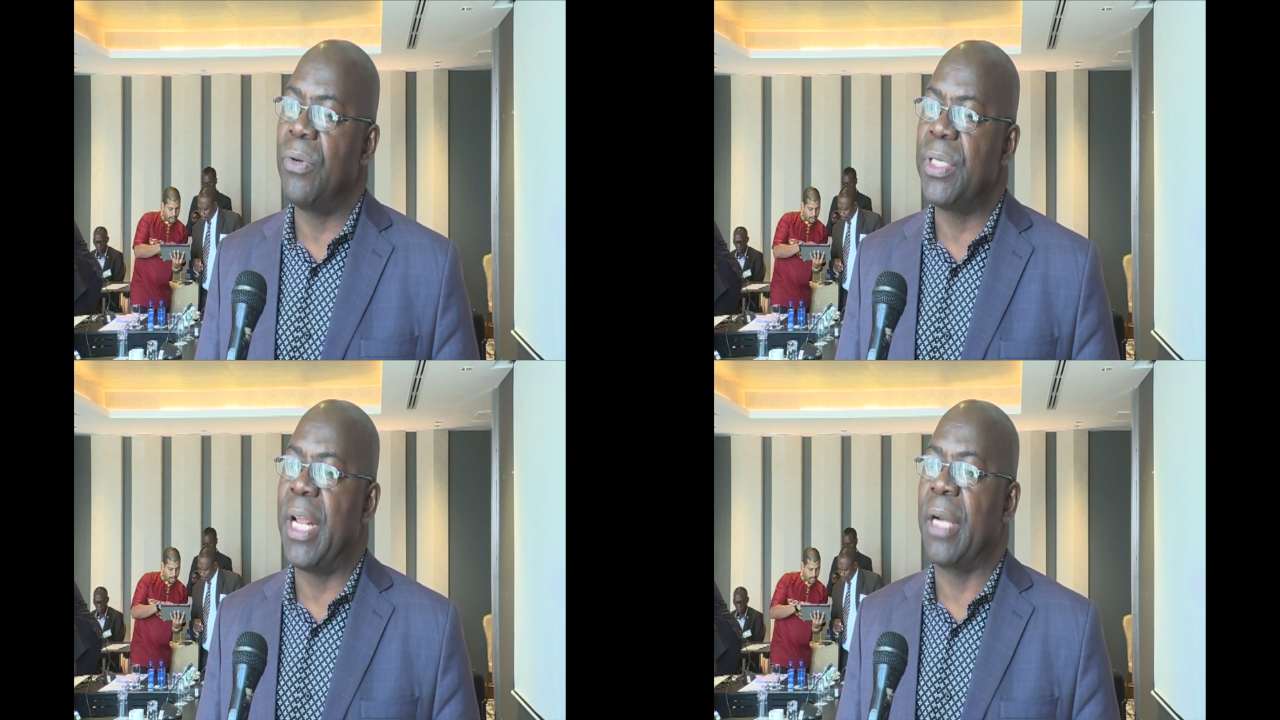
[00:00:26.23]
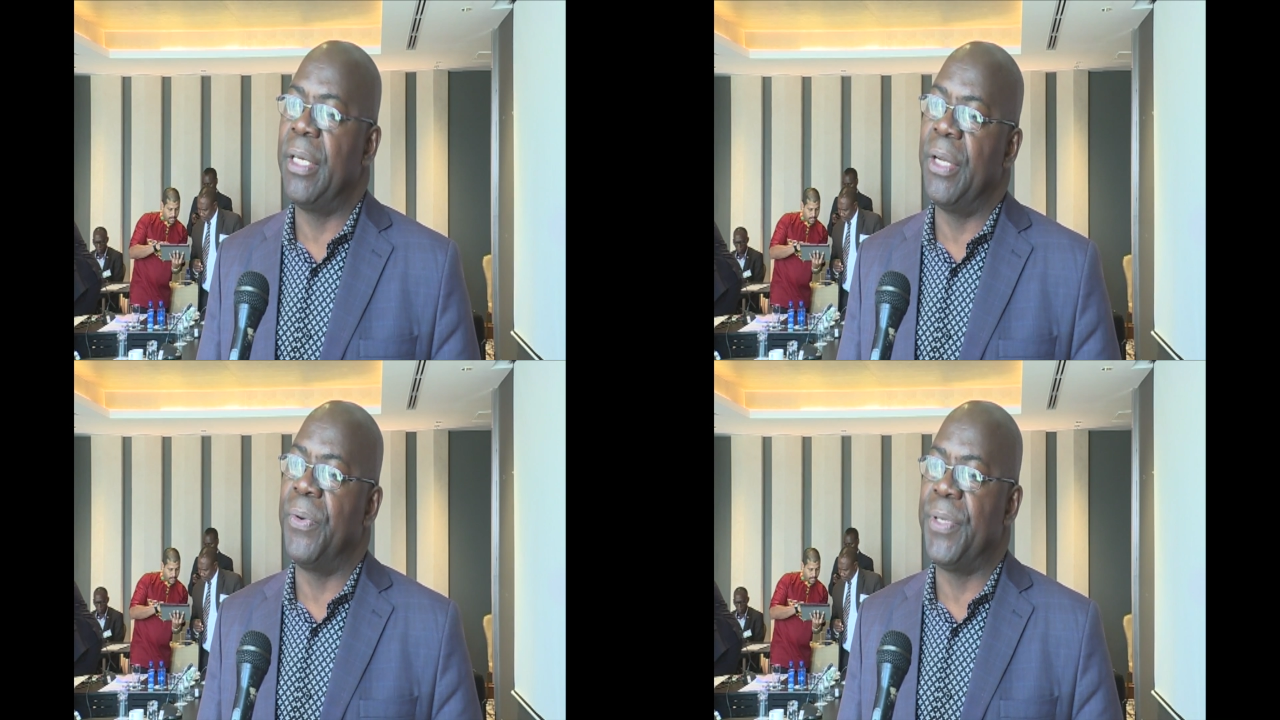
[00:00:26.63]
contract
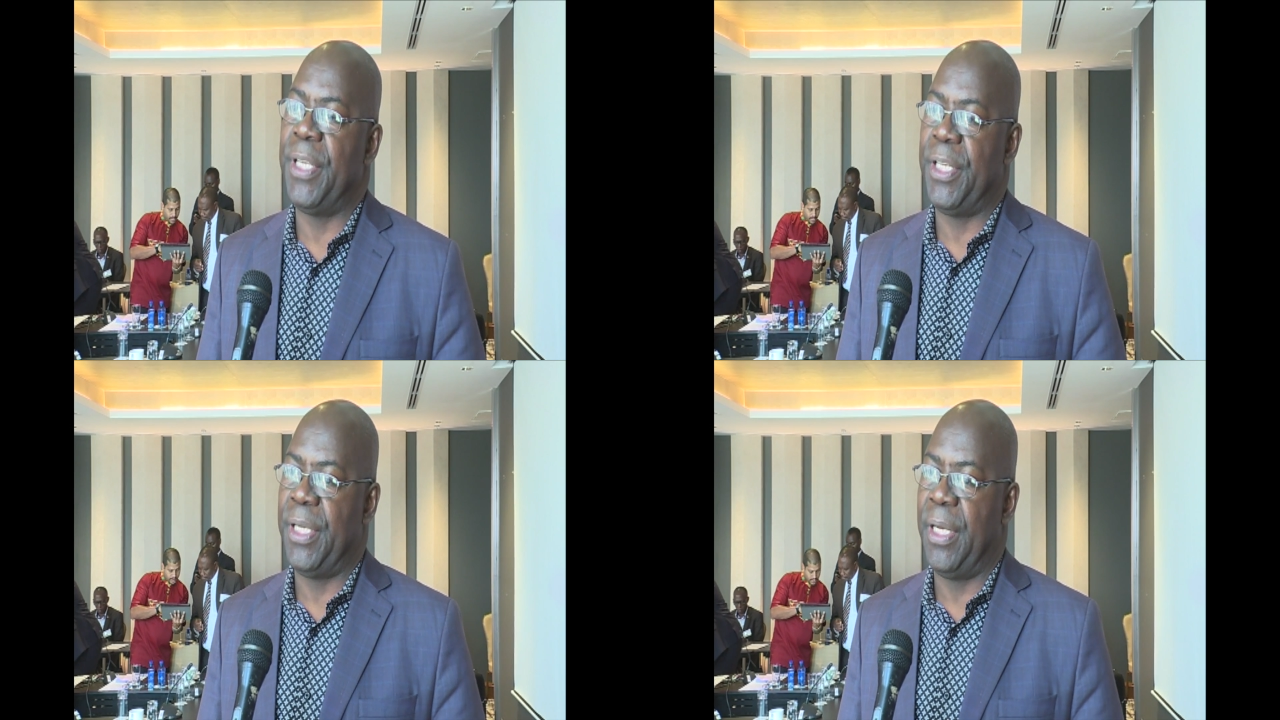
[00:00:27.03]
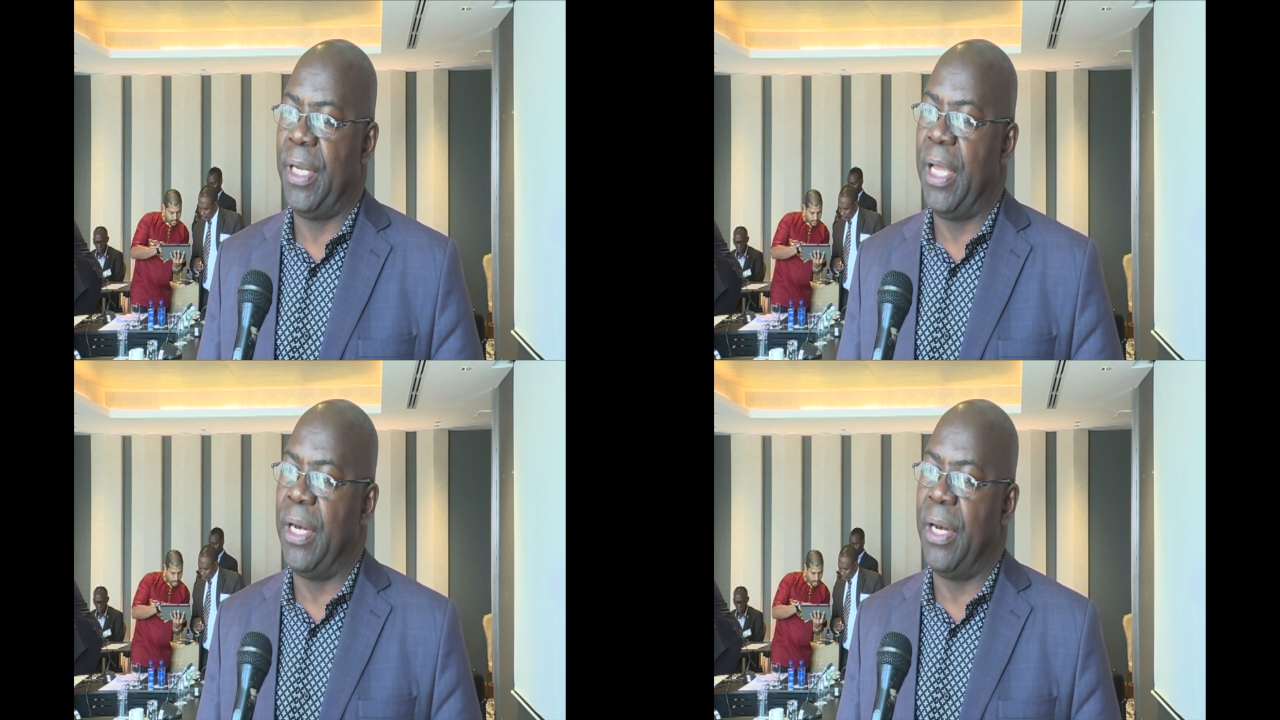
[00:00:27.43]
negotiation
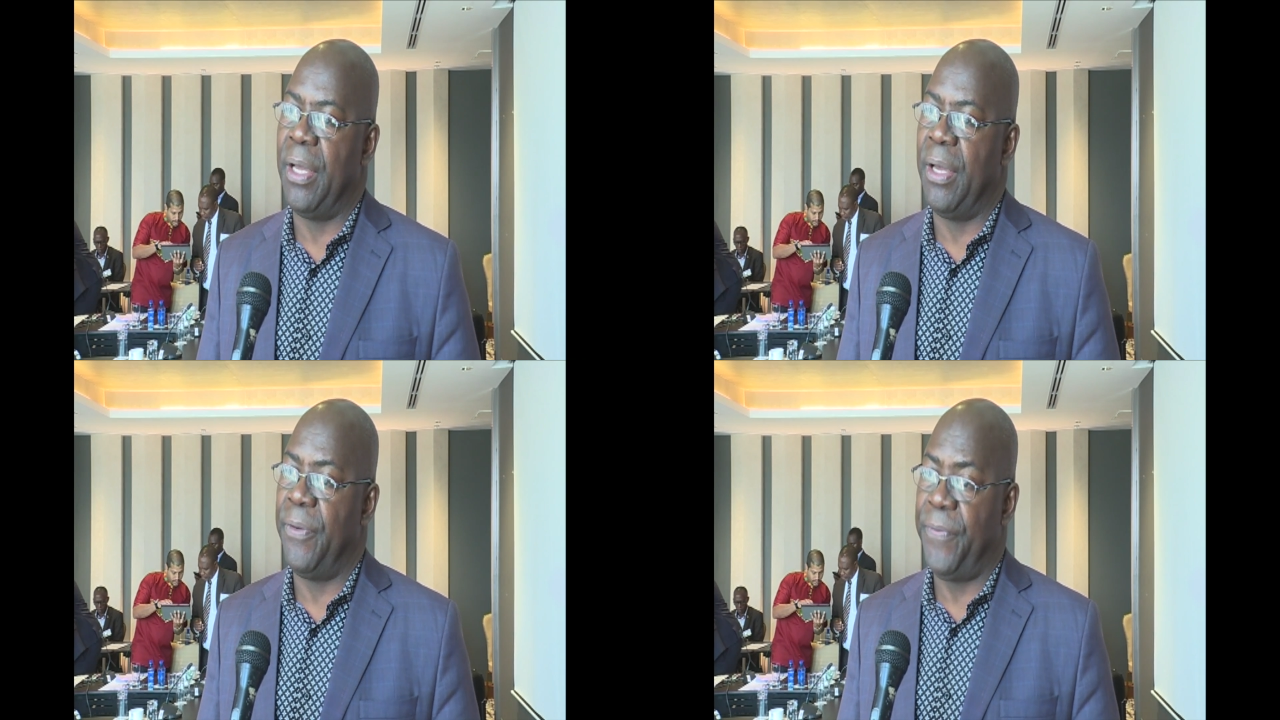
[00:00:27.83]
and the